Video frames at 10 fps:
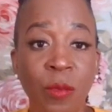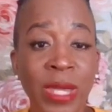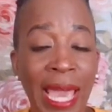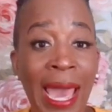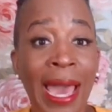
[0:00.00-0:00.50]

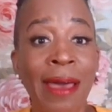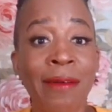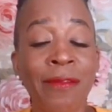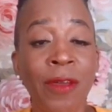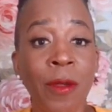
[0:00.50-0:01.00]
we
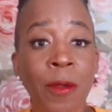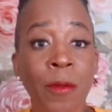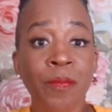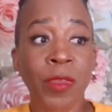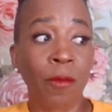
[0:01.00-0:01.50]
have
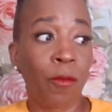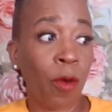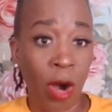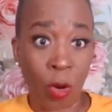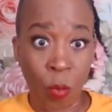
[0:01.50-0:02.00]

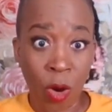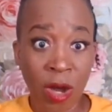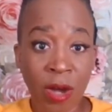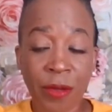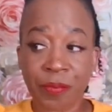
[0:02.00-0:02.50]
for our
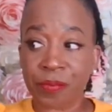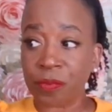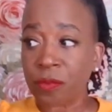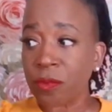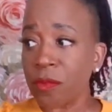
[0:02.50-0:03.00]
work,
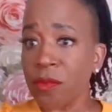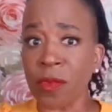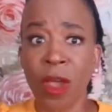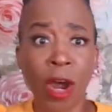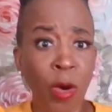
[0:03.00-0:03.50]

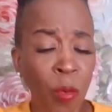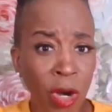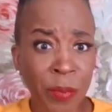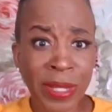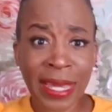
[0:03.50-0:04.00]
our
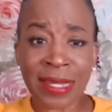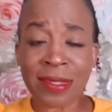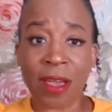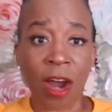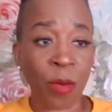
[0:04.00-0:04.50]

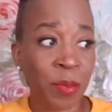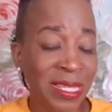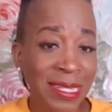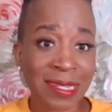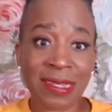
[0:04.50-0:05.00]
workplace, our
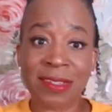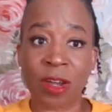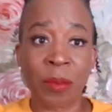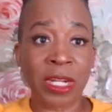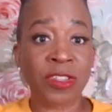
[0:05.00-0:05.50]
businesses,
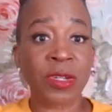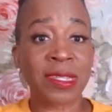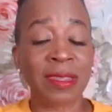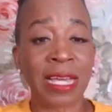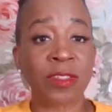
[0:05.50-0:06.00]
our
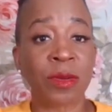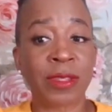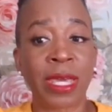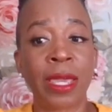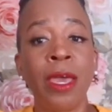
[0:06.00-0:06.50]
ministries, and that sort
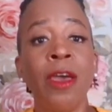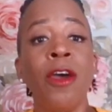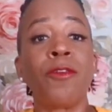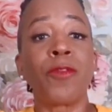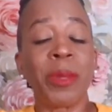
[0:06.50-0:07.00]
of thing
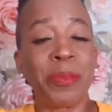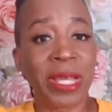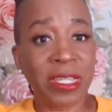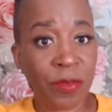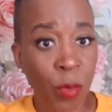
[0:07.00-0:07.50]
from a
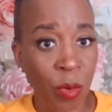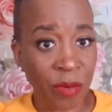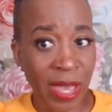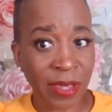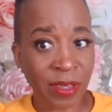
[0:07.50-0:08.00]
place of core
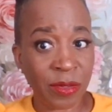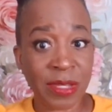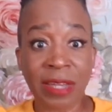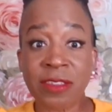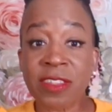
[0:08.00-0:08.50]
values.
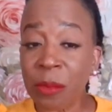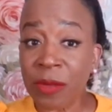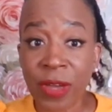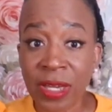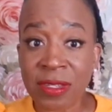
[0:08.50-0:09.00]
Now, some
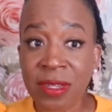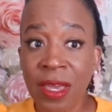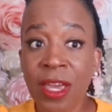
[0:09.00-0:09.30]
of us